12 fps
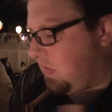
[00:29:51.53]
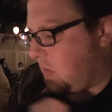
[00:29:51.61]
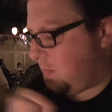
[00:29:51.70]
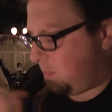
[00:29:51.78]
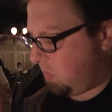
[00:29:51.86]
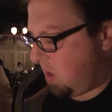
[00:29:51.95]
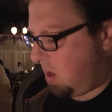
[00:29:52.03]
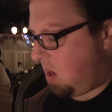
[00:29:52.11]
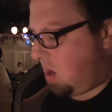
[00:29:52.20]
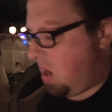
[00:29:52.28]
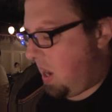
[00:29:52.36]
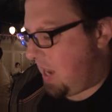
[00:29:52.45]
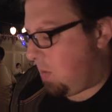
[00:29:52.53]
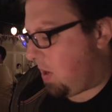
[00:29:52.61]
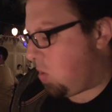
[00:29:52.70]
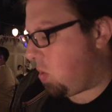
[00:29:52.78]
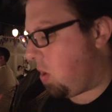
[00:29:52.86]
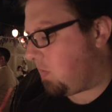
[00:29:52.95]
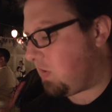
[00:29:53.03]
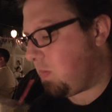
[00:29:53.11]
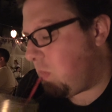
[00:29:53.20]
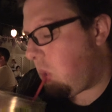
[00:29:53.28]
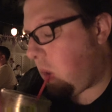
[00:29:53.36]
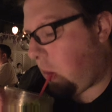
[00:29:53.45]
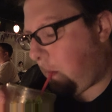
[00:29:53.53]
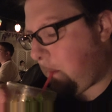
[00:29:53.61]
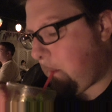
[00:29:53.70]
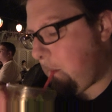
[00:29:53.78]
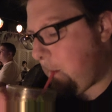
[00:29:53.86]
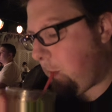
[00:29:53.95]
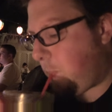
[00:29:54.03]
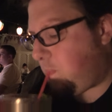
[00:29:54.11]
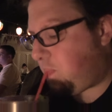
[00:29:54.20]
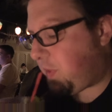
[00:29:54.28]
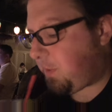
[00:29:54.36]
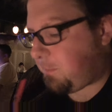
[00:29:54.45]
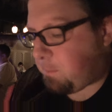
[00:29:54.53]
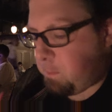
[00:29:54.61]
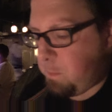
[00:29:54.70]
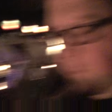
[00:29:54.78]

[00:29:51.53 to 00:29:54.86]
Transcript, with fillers: So anyway, who knows? There's all